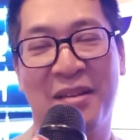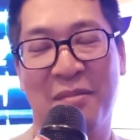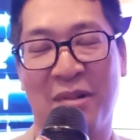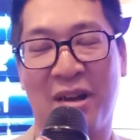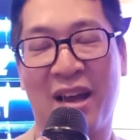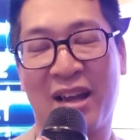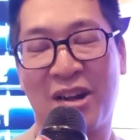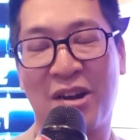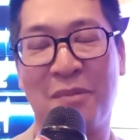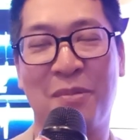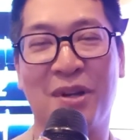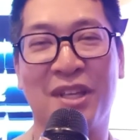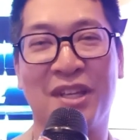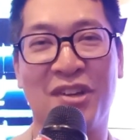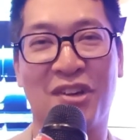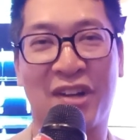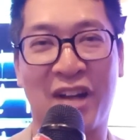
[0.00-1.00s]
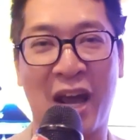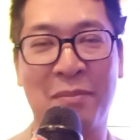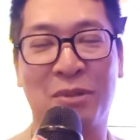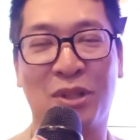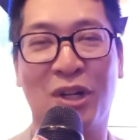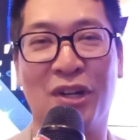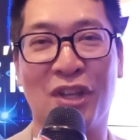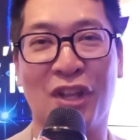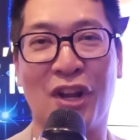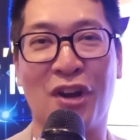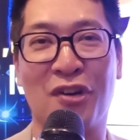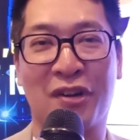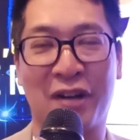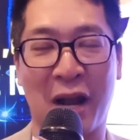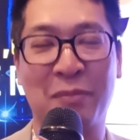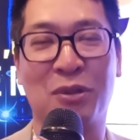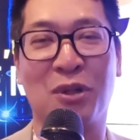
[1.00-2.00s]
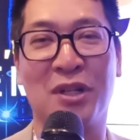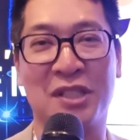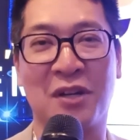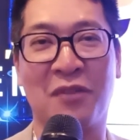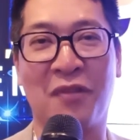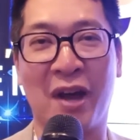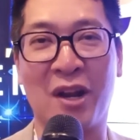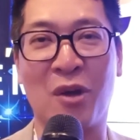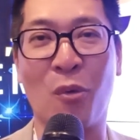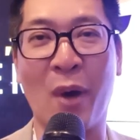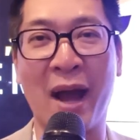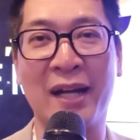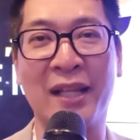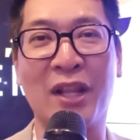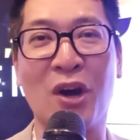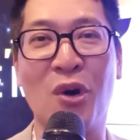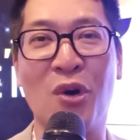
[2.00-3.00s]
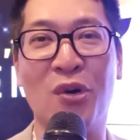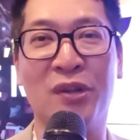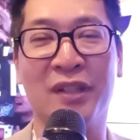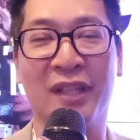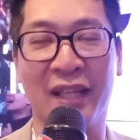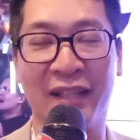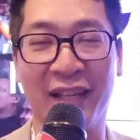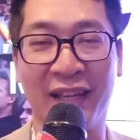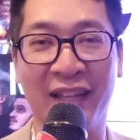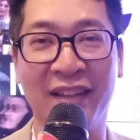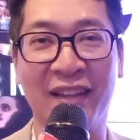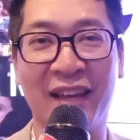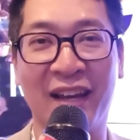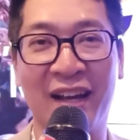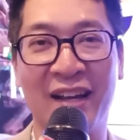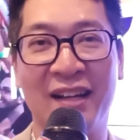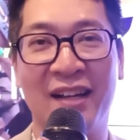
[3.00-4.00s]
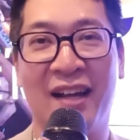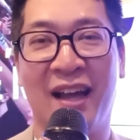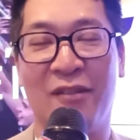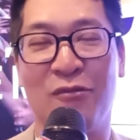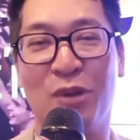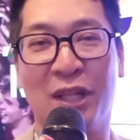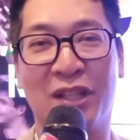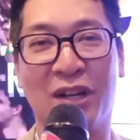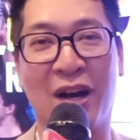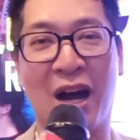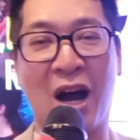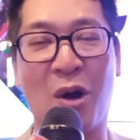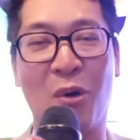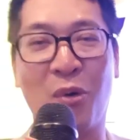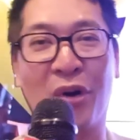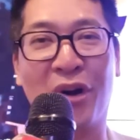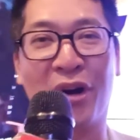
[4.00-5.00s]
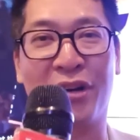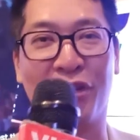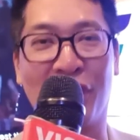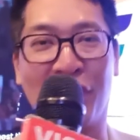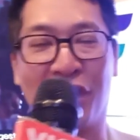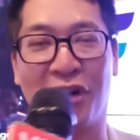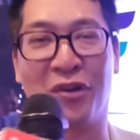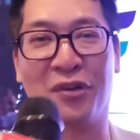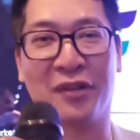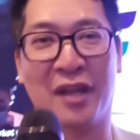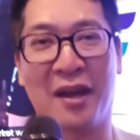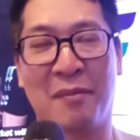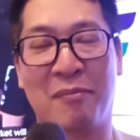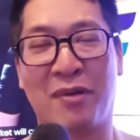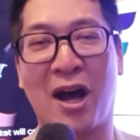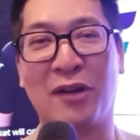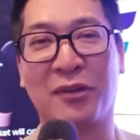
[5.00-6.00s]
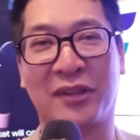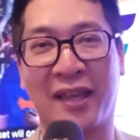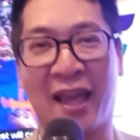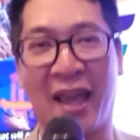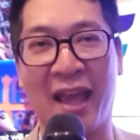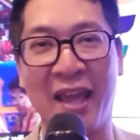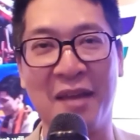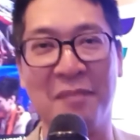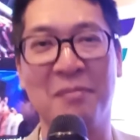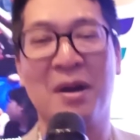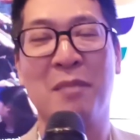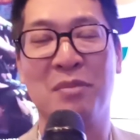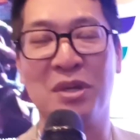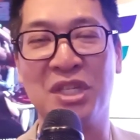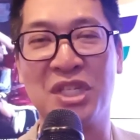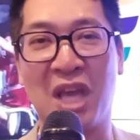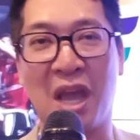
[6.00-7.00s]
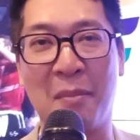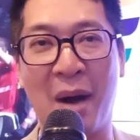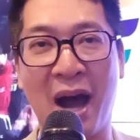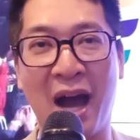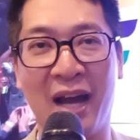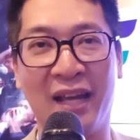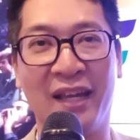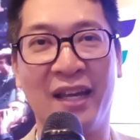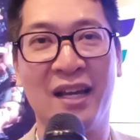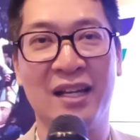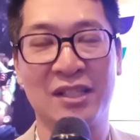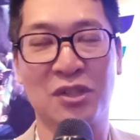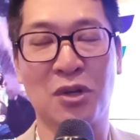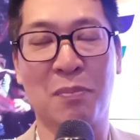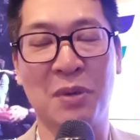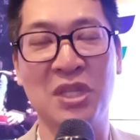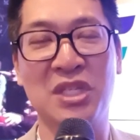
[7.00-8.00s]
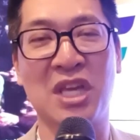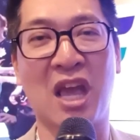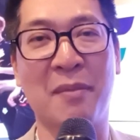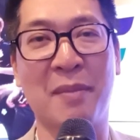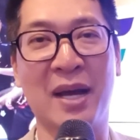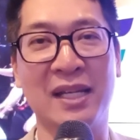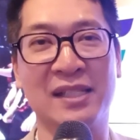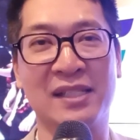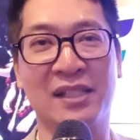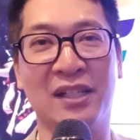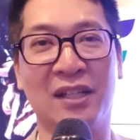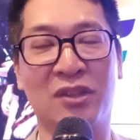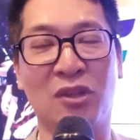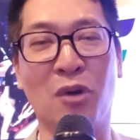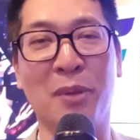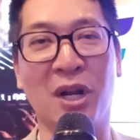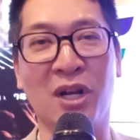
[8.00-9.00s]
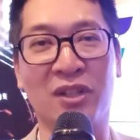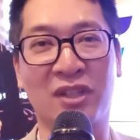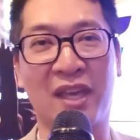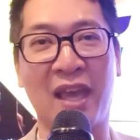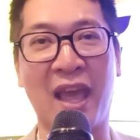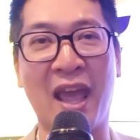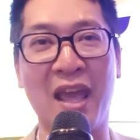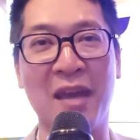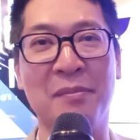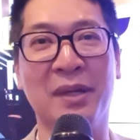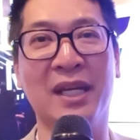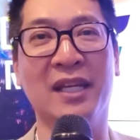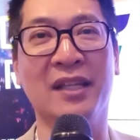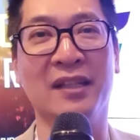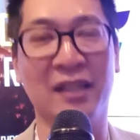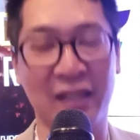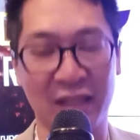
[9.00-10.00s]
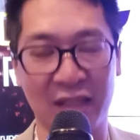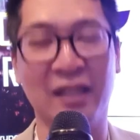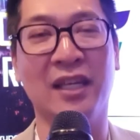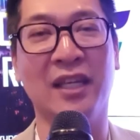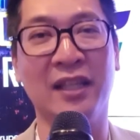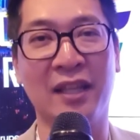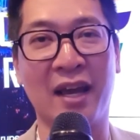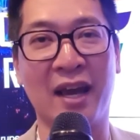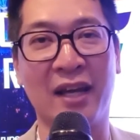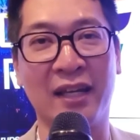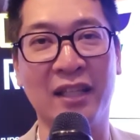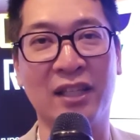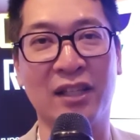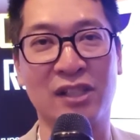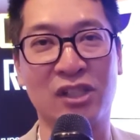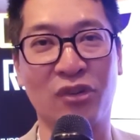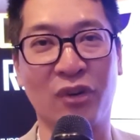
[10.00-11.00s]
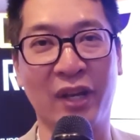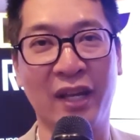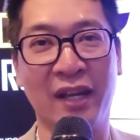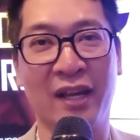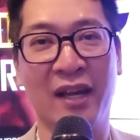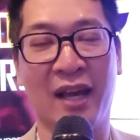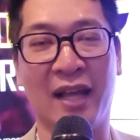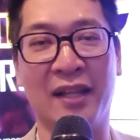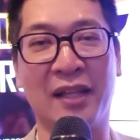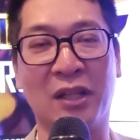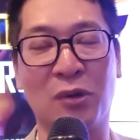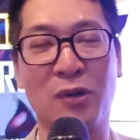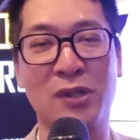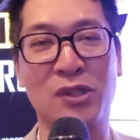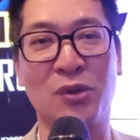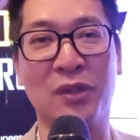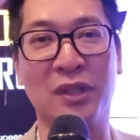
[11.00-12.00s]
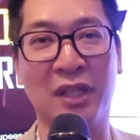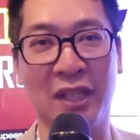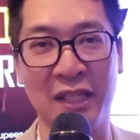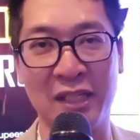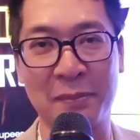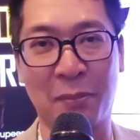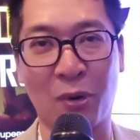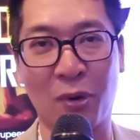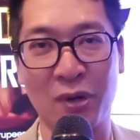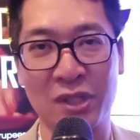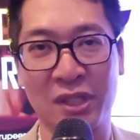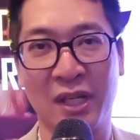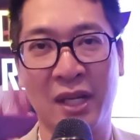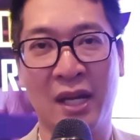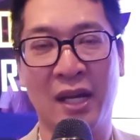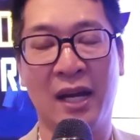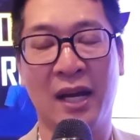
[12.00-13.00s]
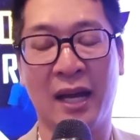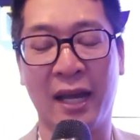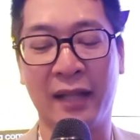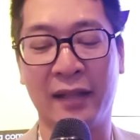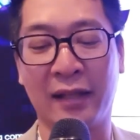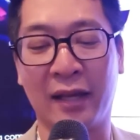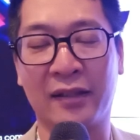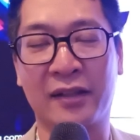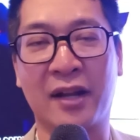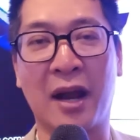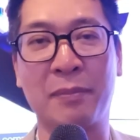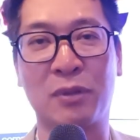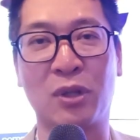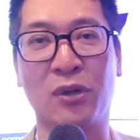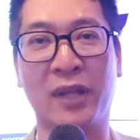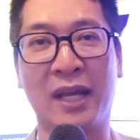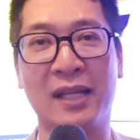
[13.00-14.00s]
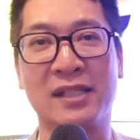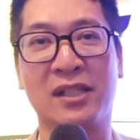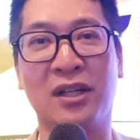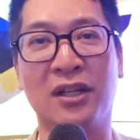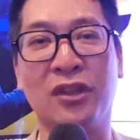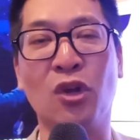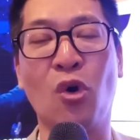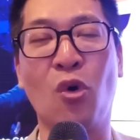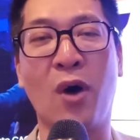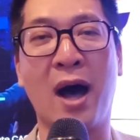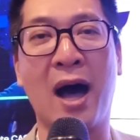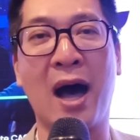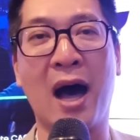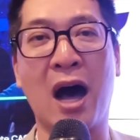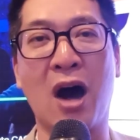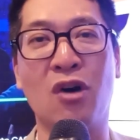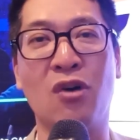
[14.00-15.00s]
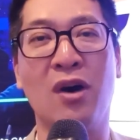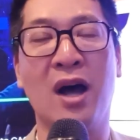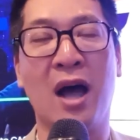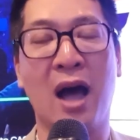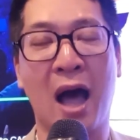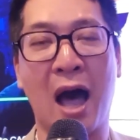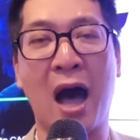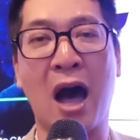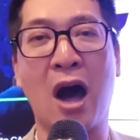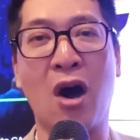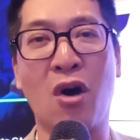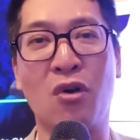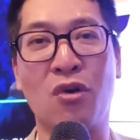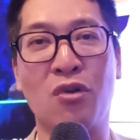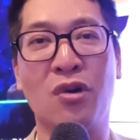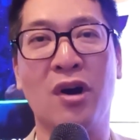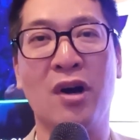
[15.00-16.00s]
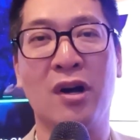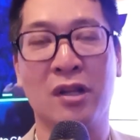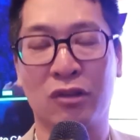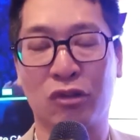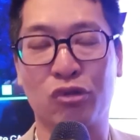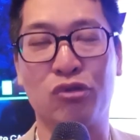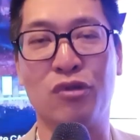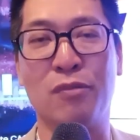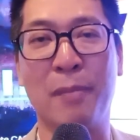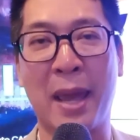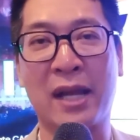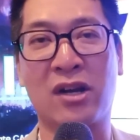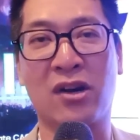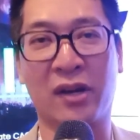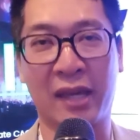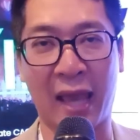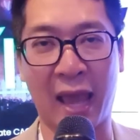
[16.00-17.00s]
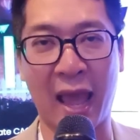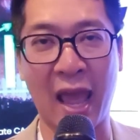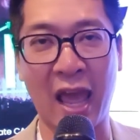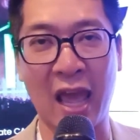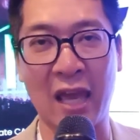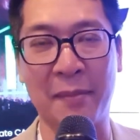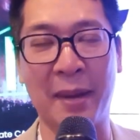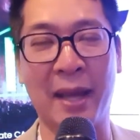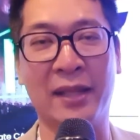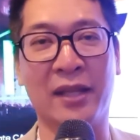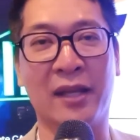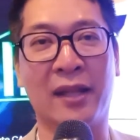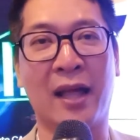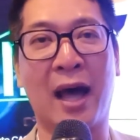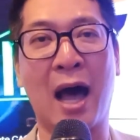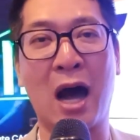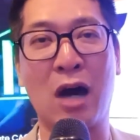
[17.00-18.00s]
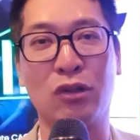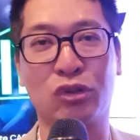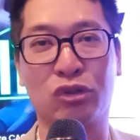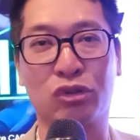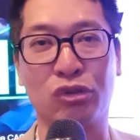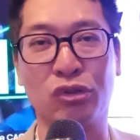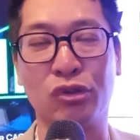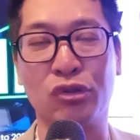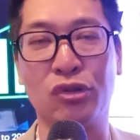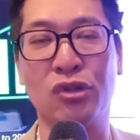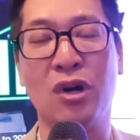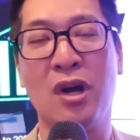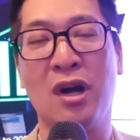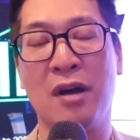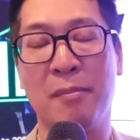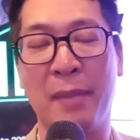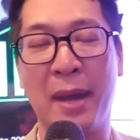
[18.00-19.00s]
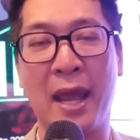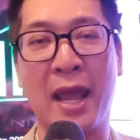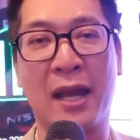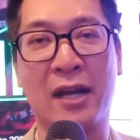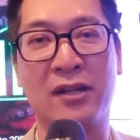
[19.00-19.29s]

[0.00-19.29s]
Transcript: Our company, Krafton, Krafton is a very well known in India with our, proud game BGMI. So BGMI is a dominant game in India industry, and then also in esports. And then Krafton has a know-how how to make a game, and then how to make